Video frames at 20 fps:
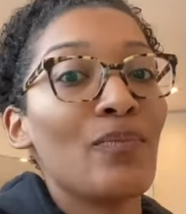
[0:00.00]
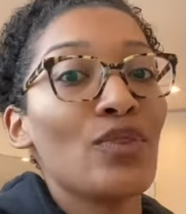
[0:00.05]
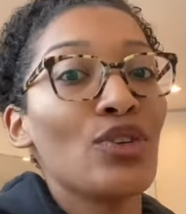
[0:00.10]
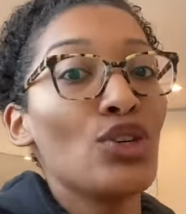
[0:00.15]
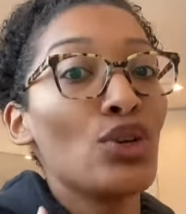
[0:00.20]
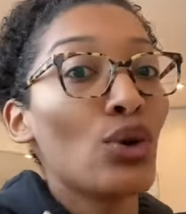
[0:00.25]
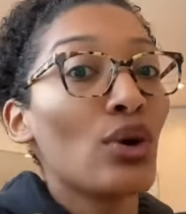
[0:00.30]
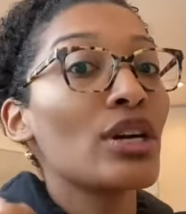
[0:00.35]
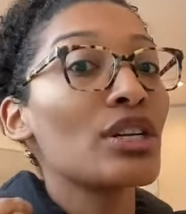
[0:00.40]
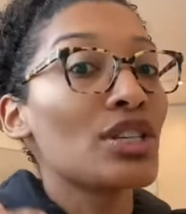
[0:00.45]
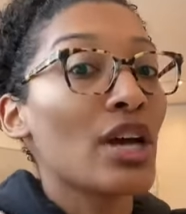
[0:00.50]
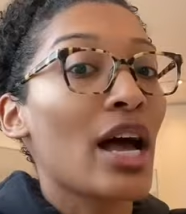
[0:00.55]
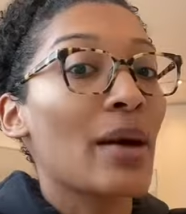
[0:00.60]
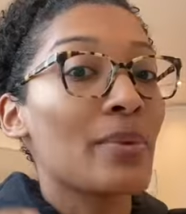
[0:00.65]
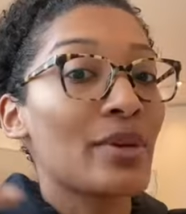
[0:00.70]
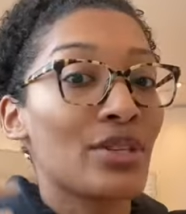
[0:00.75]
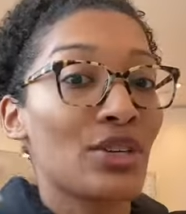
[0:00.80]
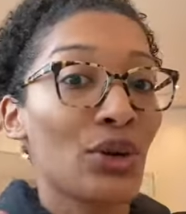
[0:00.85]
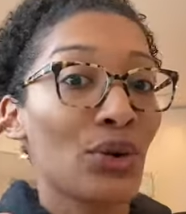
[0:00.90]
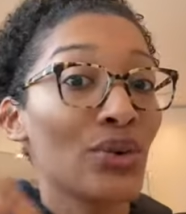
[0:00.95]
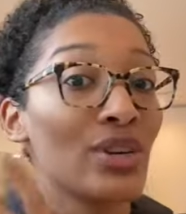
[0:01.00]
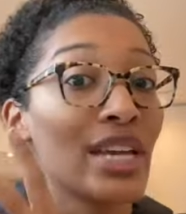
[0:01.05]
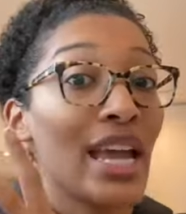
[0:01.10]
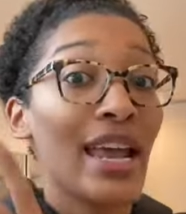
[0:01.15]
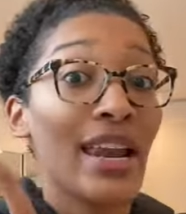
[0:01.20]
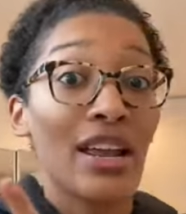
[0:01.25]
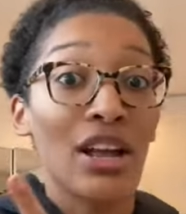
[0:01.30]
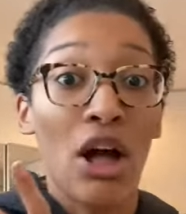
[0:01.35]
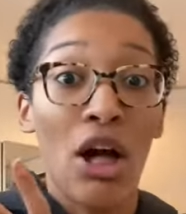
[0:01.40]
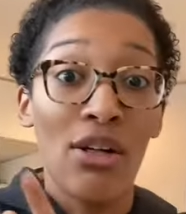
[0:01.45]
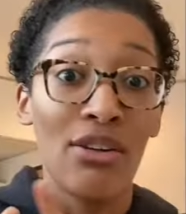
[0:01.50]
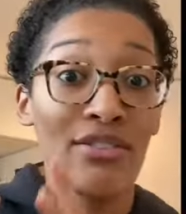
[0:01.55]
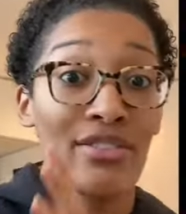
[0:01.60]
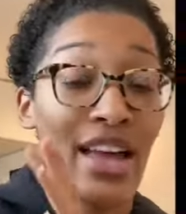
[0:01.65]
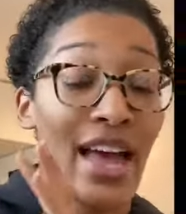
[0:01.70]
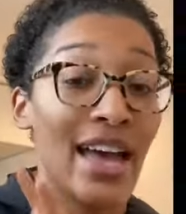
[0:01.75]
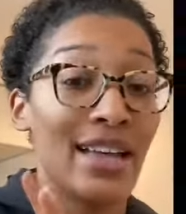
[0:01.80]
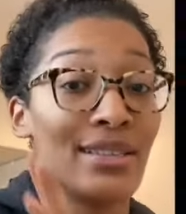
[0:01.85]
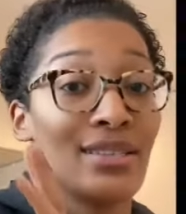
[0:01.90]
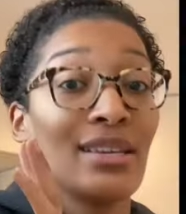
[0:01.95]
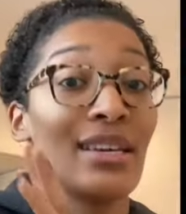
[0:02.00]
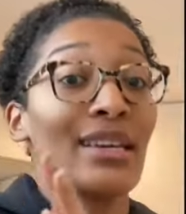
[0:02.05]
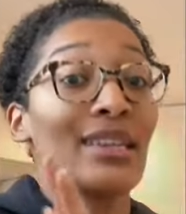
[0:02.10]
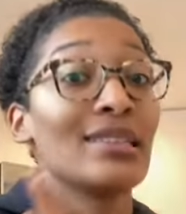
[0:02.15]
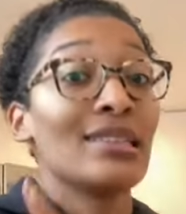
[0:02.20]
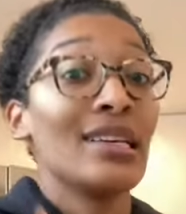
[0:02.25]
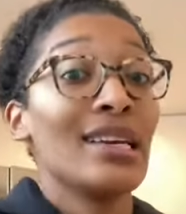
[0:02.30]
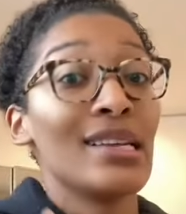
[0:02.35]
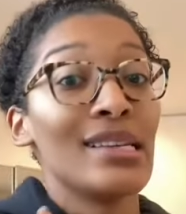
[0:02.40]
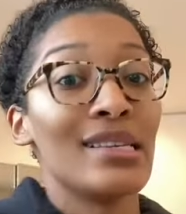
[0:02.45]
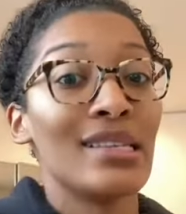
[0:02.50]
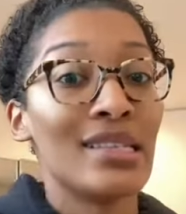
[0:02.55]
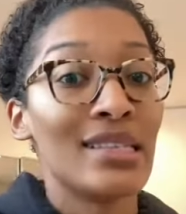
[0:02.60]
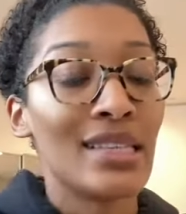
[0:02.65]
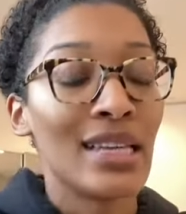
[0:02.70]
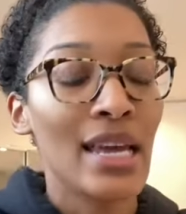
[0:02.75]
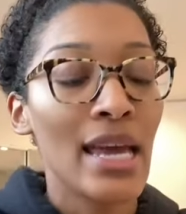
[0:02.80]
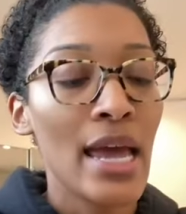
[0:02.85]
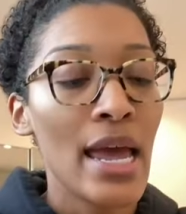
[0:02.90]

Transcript: Your job is creating all of that to exist.